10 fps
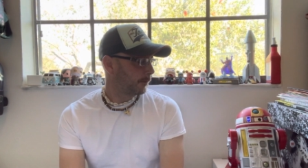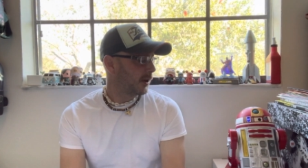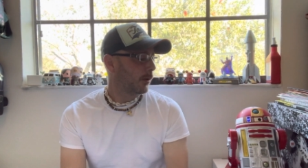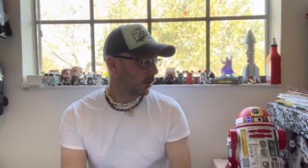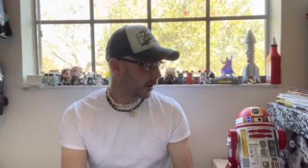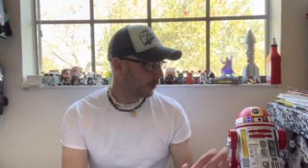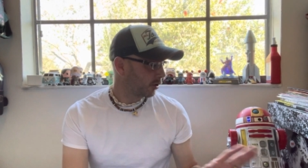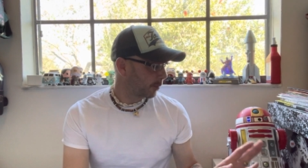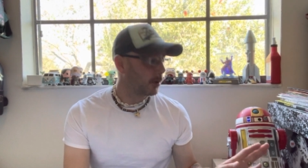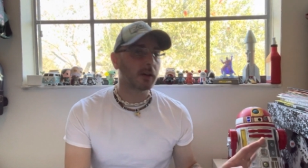Yeah, we'll get
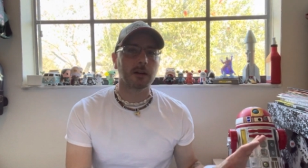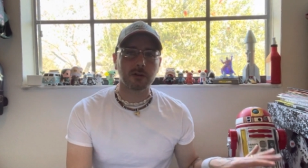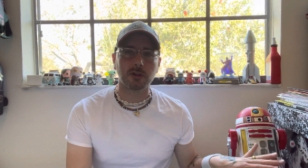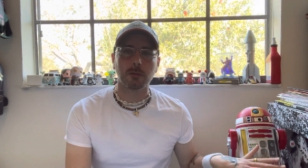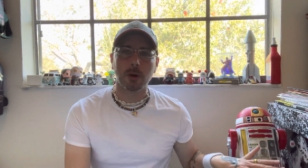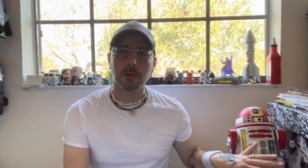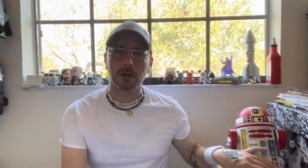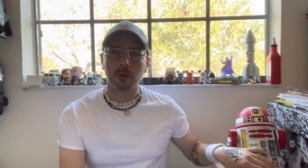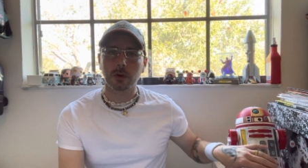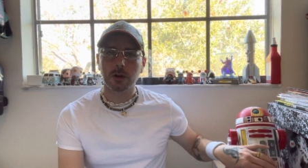to your pick in just a
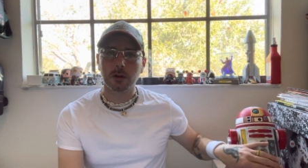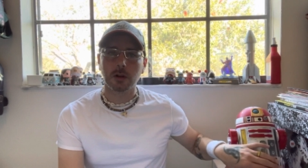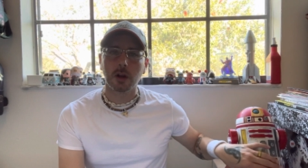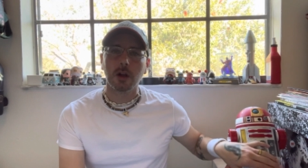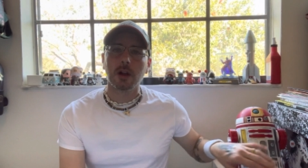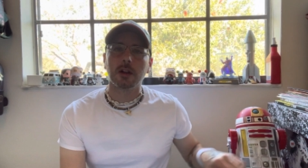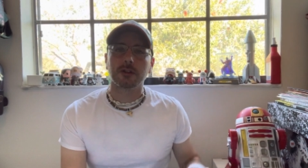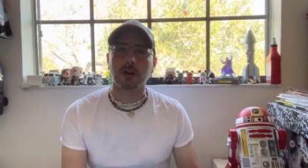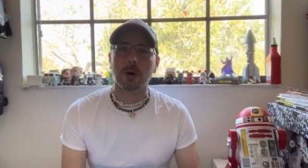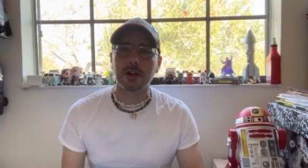moment. Don't worry.
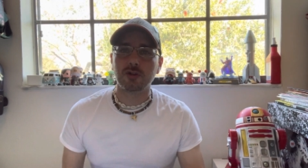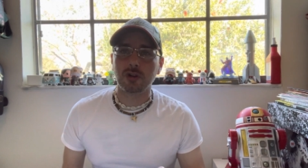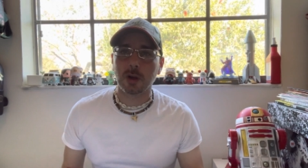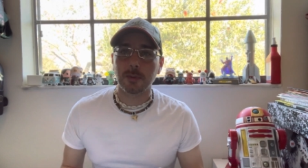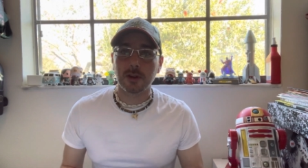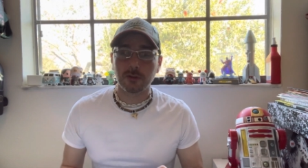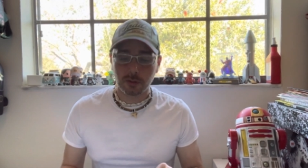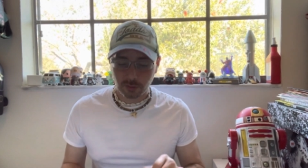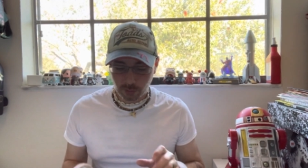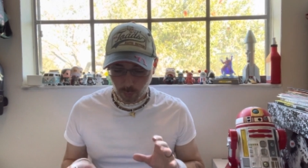Let's go ahead and jump
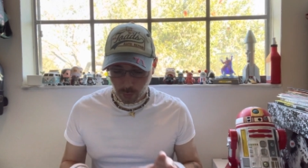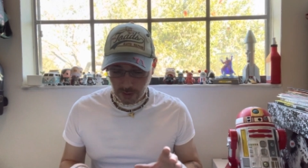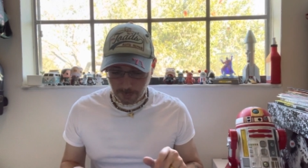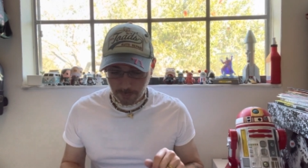into what I